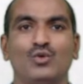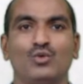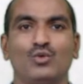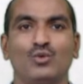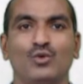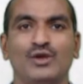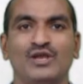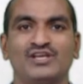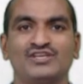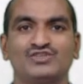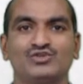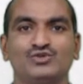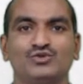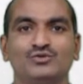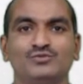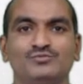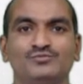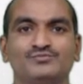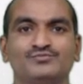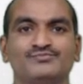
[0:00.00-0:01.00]
OH
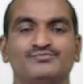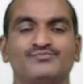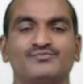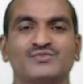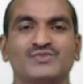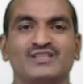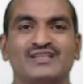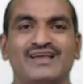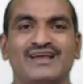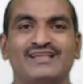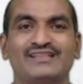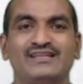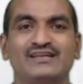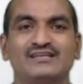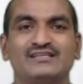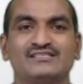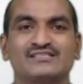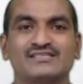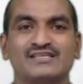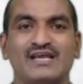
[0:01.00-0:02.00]
group, that
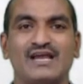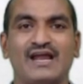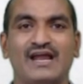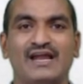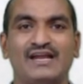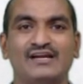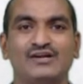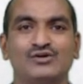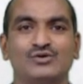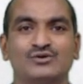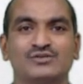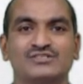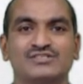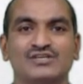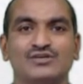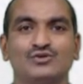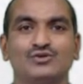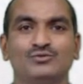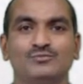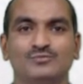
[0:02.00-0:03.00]
is hydroxy
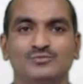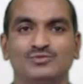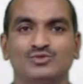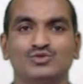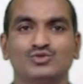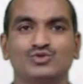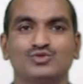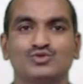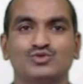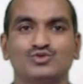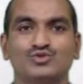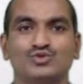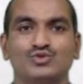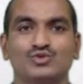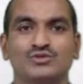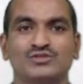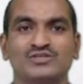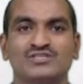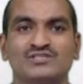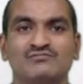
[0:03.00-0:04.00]
group. So
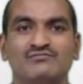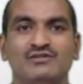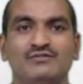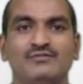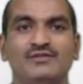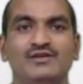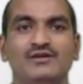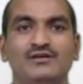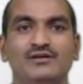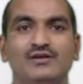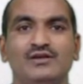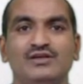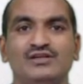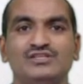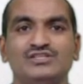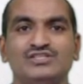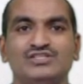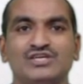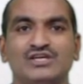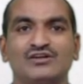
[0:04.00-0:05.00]
this will be the
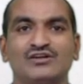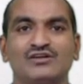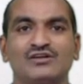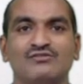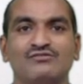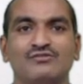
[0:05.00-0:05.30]
general